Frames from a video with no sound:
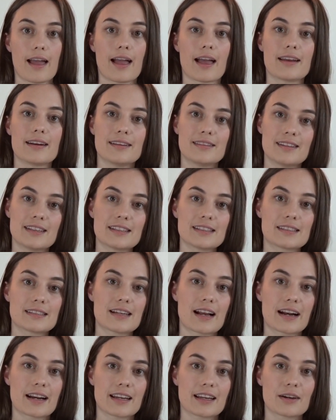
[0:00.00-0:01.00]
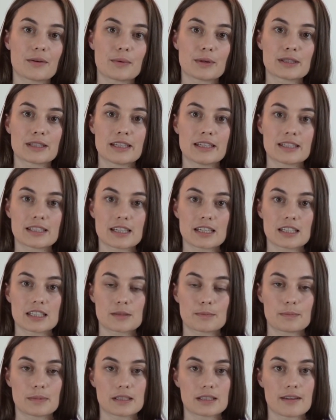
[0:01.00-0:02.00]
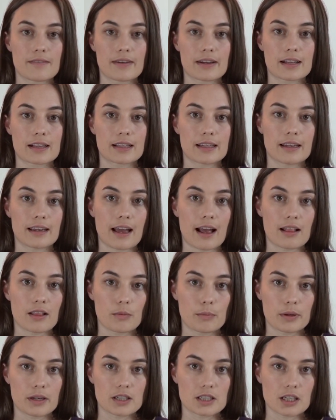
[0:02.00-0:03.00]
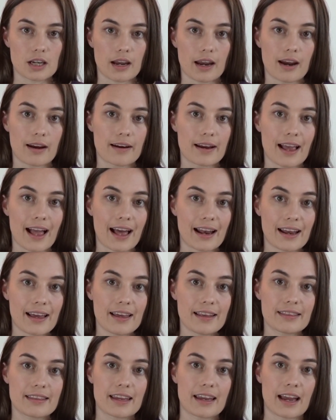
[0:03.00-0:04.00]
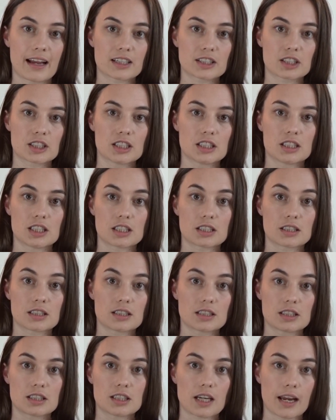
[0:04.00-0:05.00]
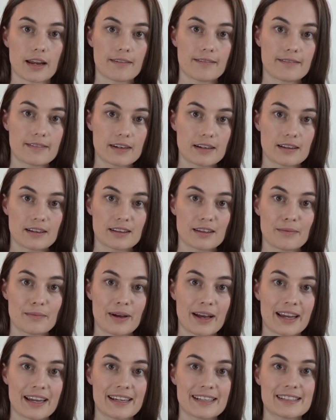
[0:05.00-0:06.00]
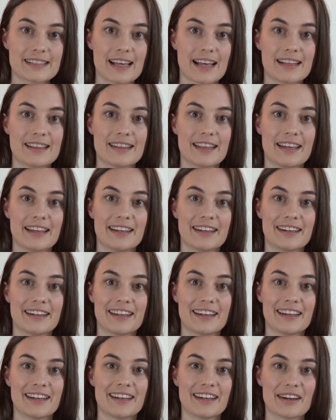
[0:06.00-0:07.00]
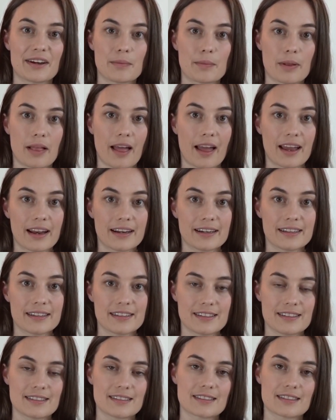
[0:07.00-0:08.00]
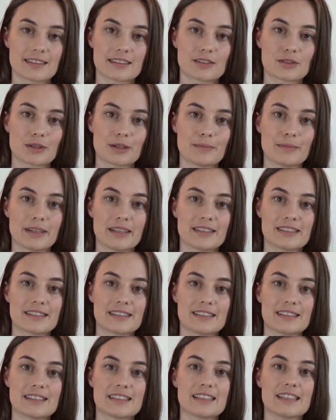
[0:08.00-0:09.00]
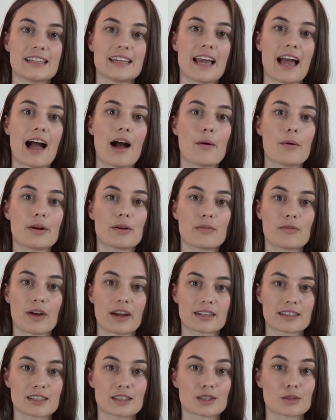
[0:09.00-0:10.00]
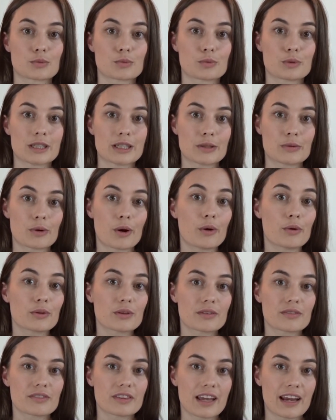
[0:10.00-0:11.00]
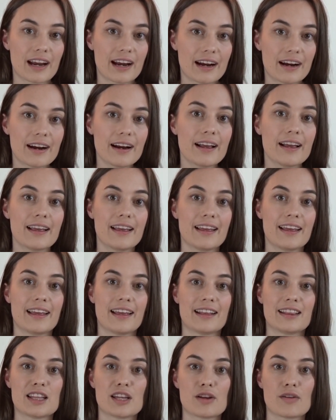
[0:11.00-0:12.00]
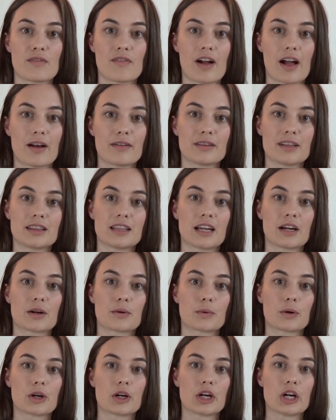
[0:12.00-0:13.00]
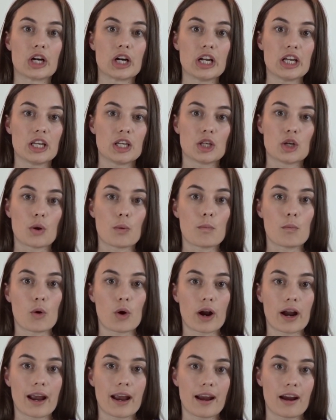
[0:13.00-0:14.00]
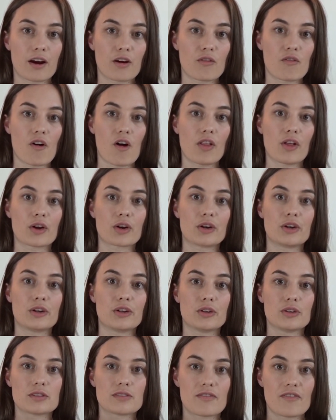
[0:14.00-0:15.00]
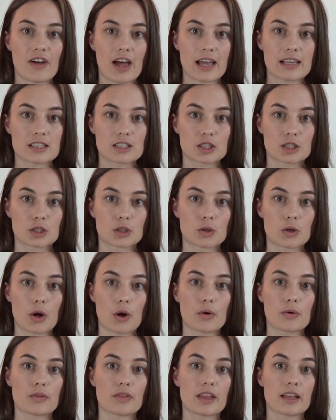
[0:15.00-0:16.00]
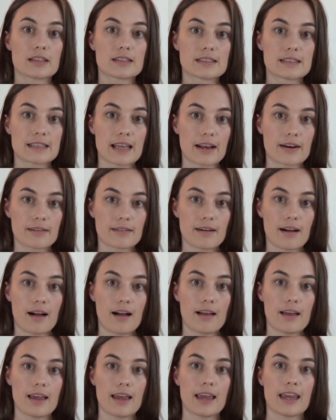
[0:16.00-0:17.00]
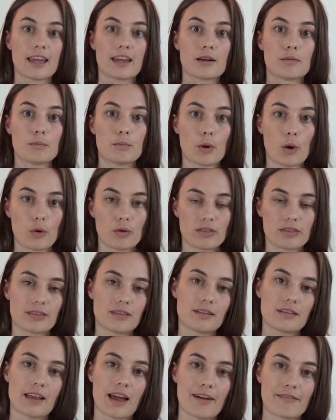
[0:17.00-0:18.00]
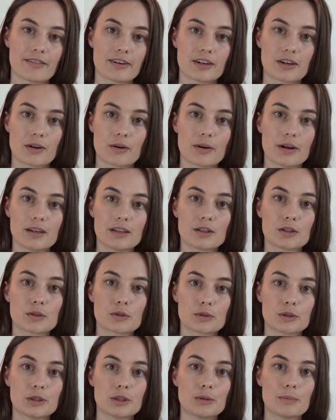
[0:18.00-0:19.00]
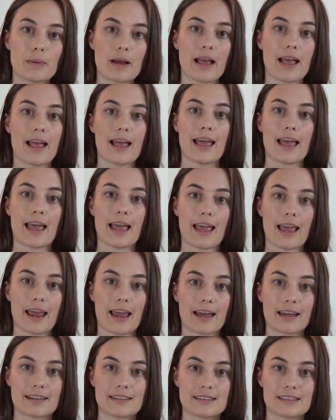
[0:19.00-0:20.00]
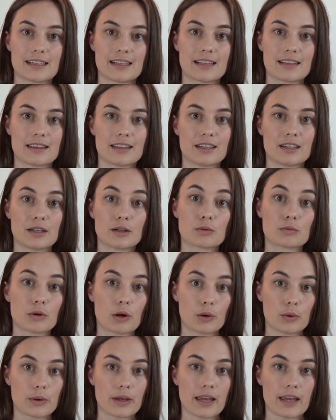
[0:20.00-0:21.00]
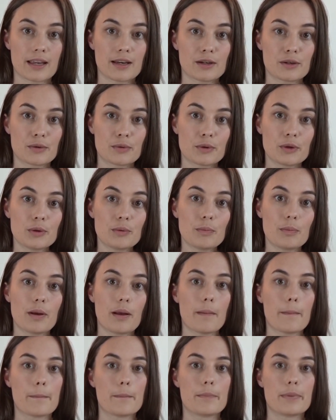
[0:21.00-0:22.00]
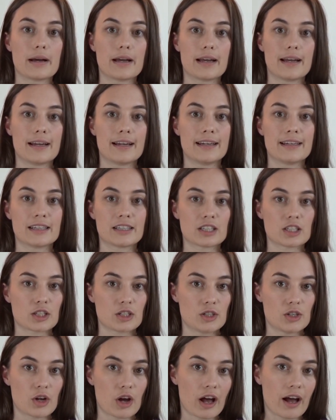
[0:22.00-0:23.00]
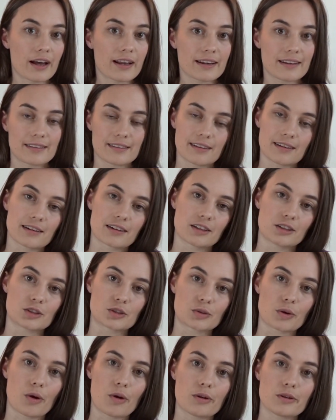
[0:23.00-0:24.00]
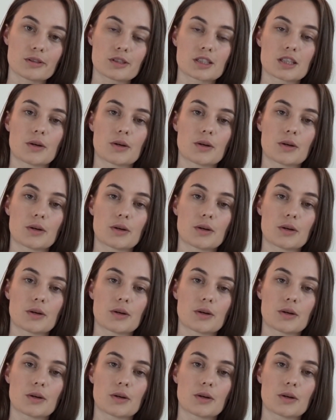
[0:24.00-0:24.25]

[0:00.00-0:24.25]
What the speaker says: And in this study, it wasn't specifically alopecia areata. They actually just shaved the mice and then applied these treatments to see how it affected the regrowth of the hair, and they found that there were more hair follicles, faster growth, etc. in both the lavender oil group and the Rogaine group, but not in the controls.